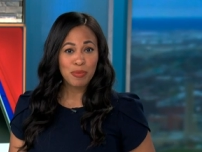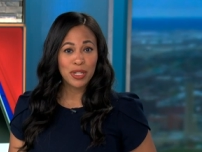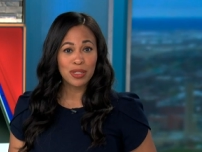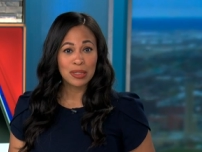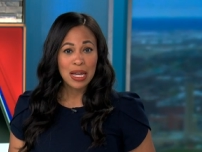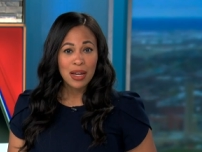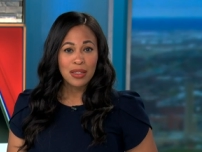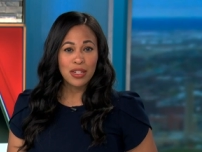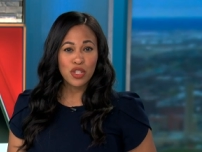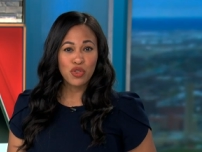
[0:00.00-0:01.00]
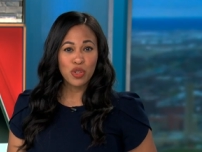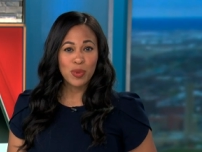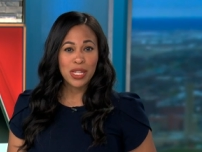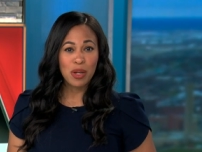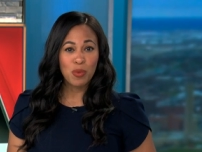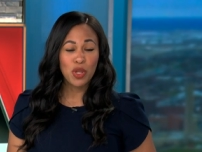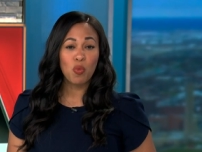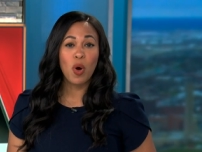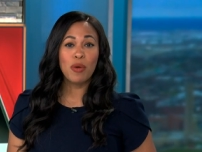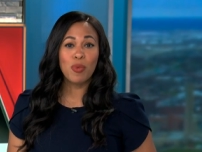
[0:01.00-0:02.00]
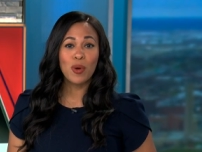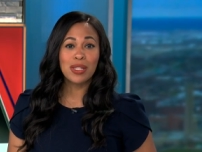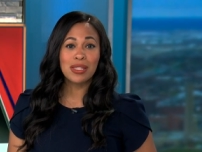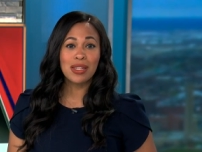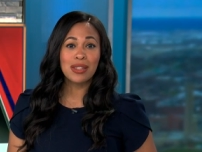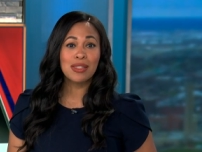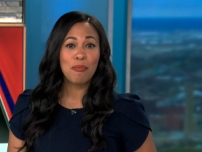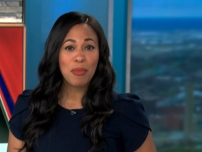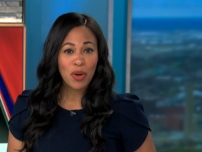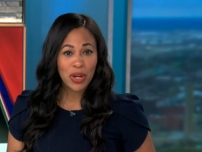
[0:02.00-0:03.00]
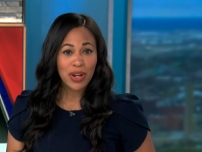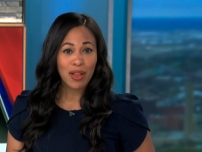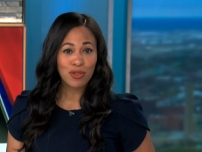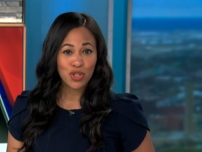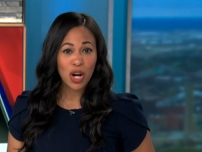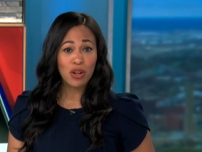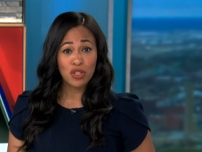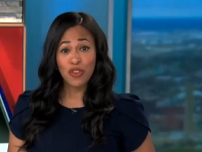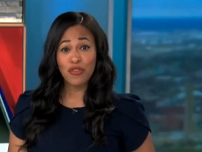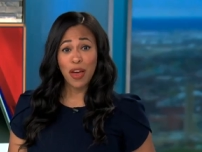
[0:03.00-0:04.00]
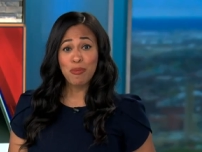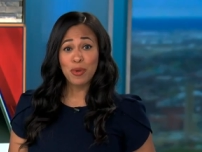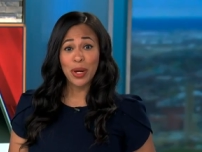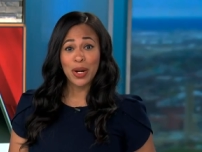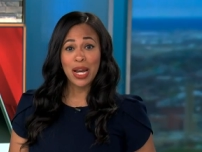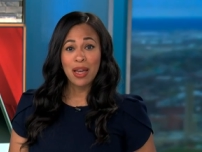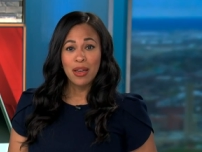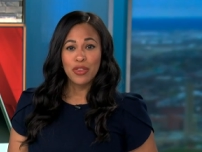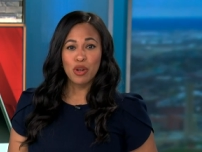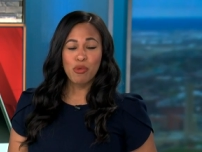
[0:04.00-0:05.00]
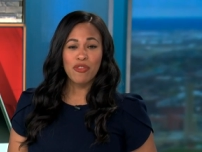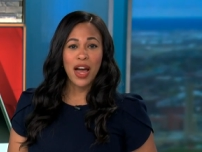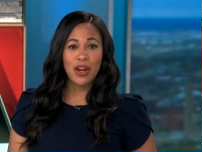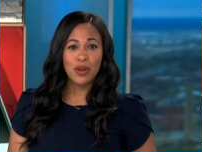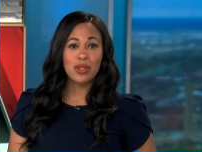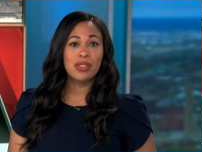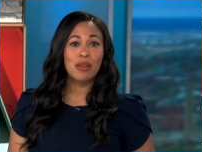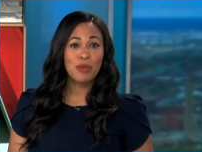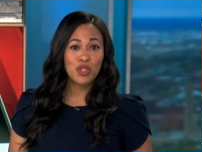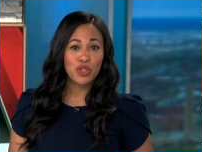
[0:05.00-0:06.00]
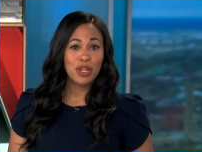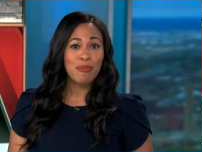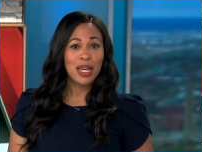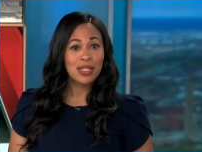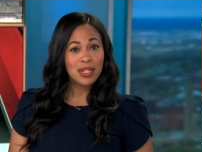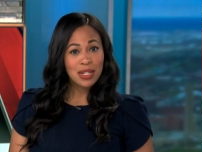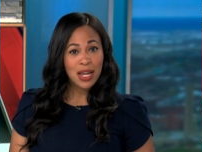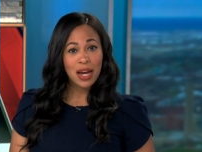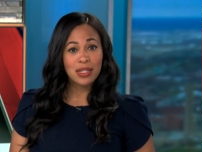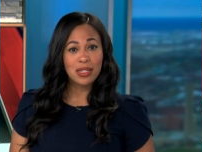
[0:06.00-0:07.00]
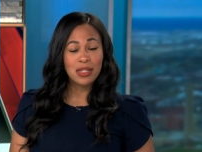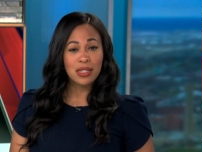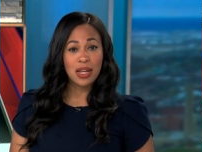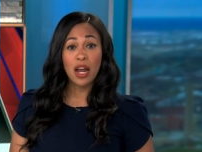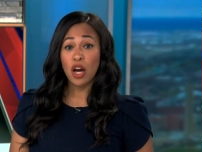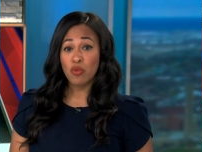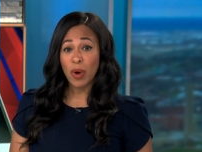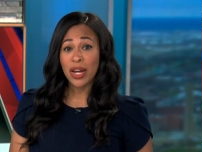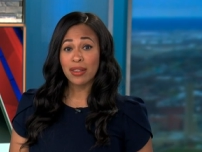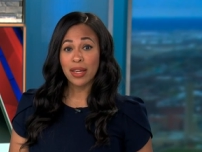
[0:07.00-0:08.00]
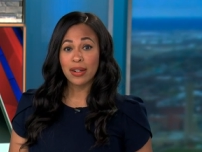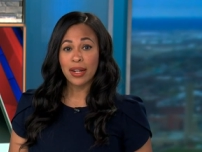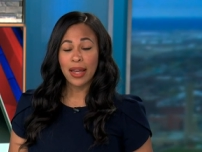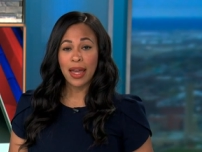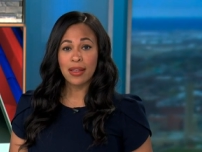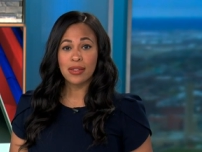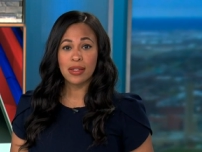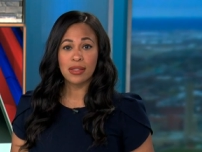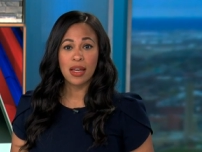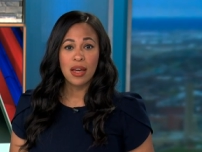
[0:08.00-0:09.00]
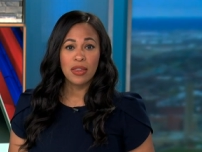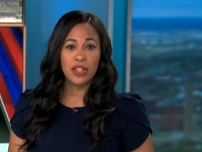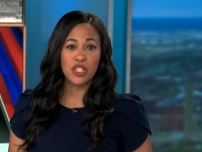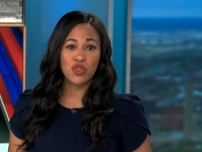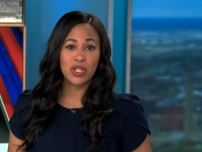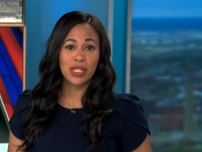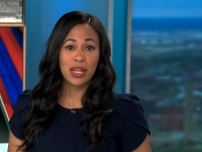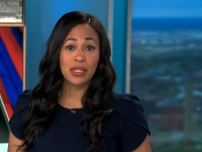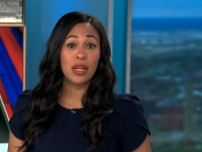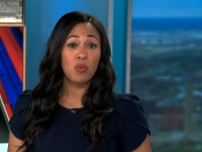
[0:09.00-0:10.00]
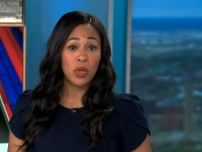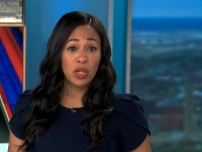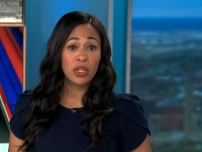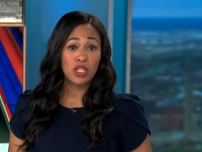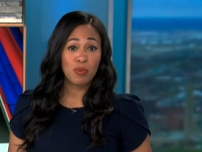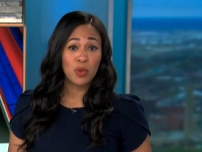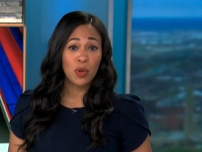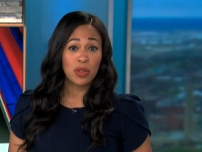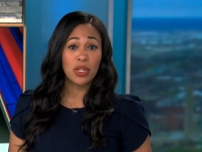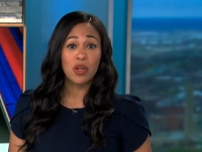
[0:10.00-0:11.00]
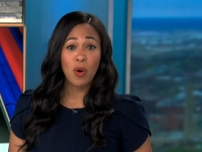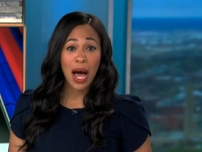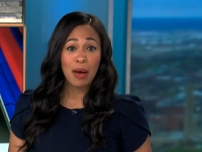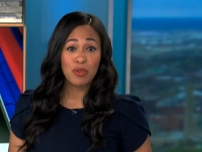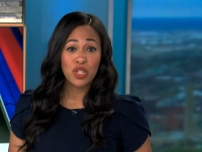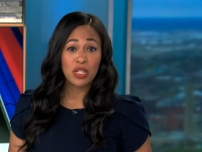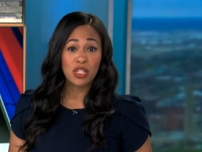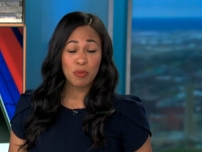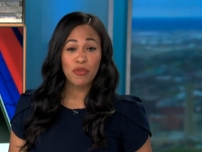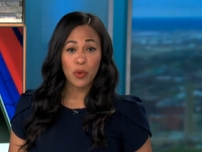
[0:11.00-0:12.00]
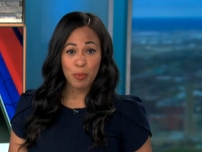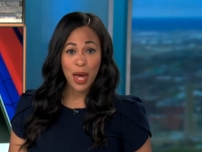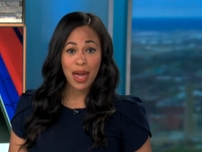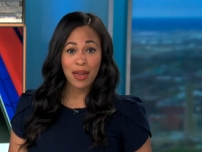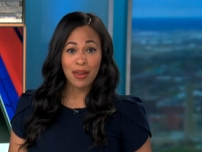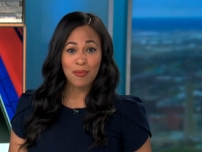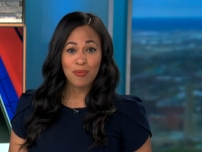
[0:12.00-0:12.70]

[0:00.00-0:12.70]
bill. The district was hit with a $1.6 million charge for February. Their provider, Symmetry, based in Texas and unregulated in Kansas. The district says it will explore legal options before paying.